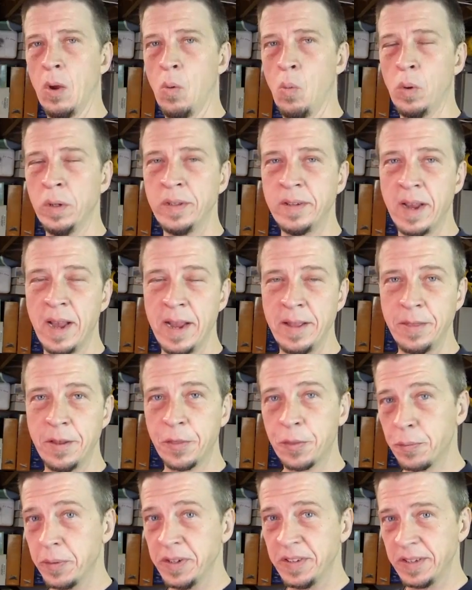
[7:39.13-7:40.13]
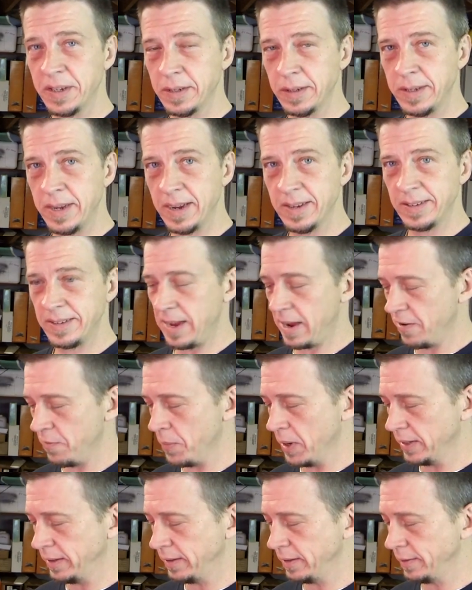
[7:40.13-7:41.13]
Once I had the 3-cell test out of
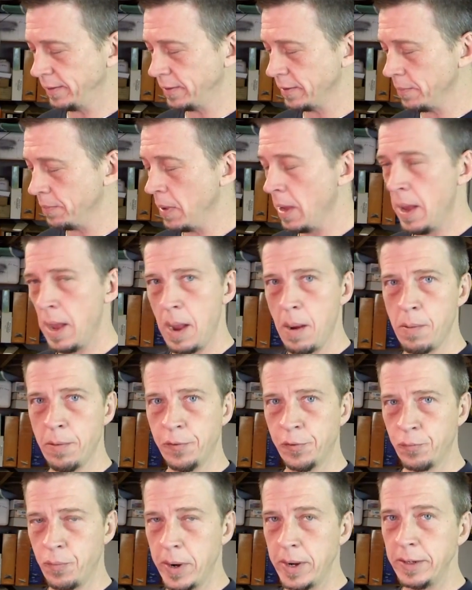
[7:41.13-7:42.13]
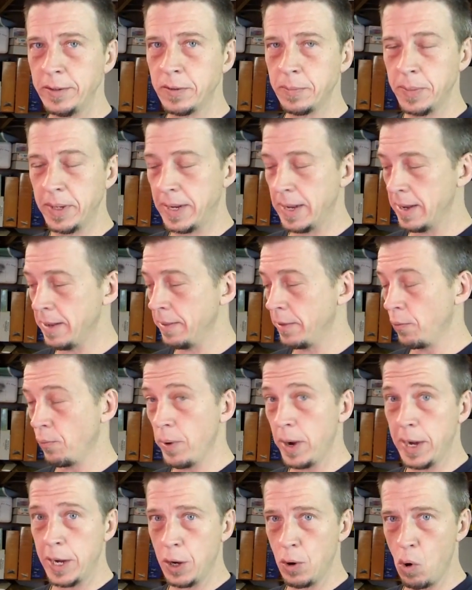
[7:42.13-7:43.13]
my system, I was ready to begin the
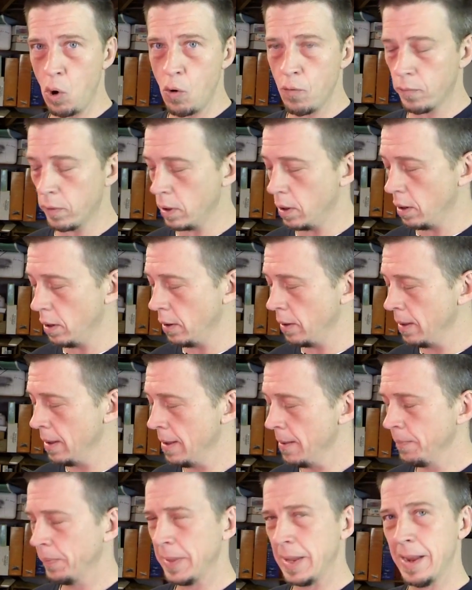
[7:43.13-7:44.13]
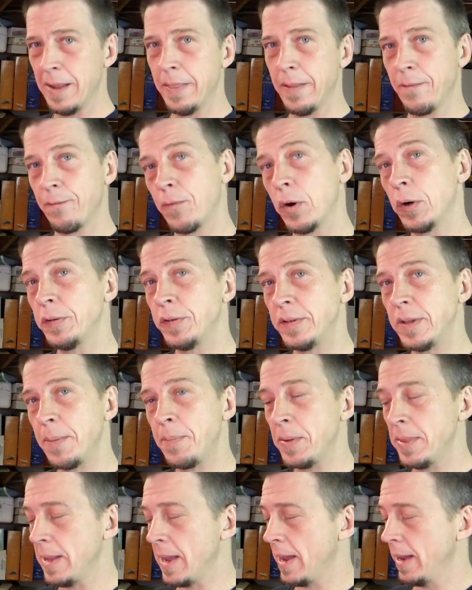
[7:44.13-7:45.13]
radio overhaul. And the first step
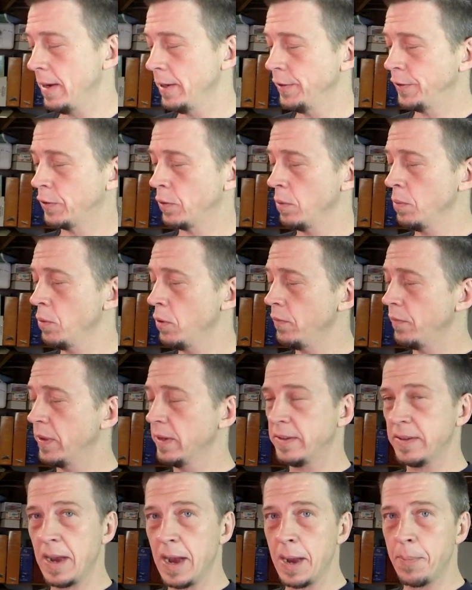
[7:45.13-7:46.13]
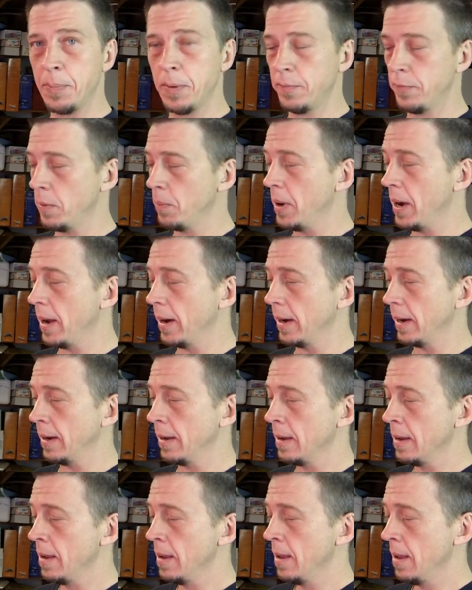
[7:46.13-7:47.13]
in that is to remove the top of the body.
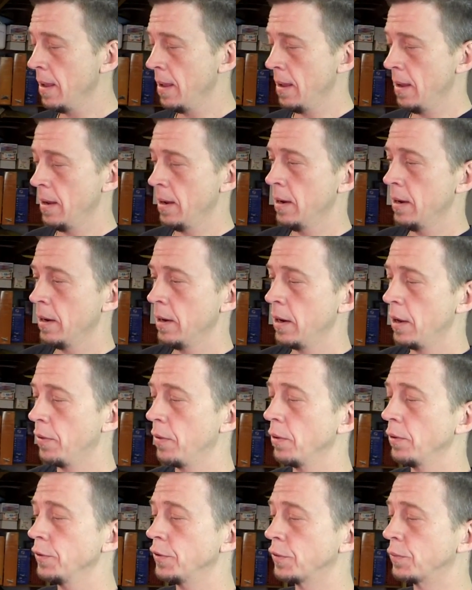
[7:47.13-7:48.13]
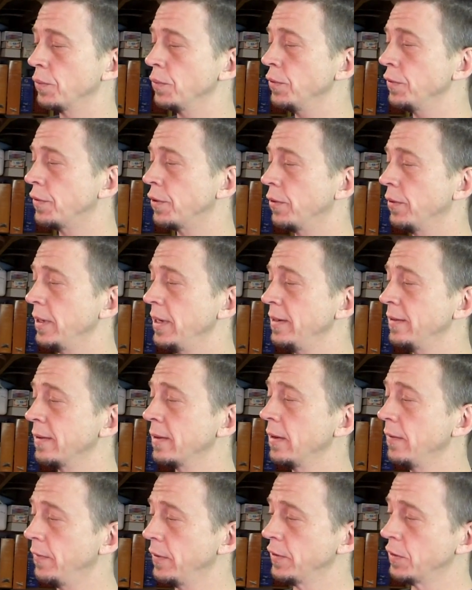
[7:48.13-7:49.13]
Now there are screws that are
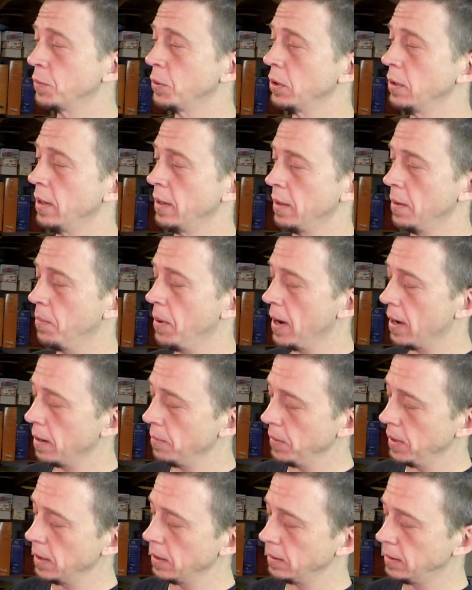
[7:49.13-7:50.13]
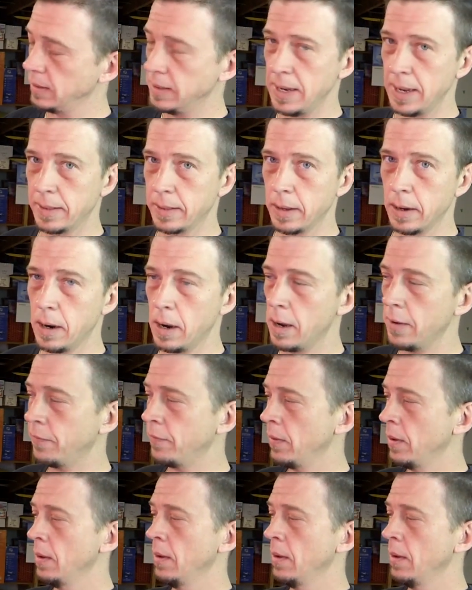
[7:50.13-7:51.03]
easily visible on the bottom here to take that off,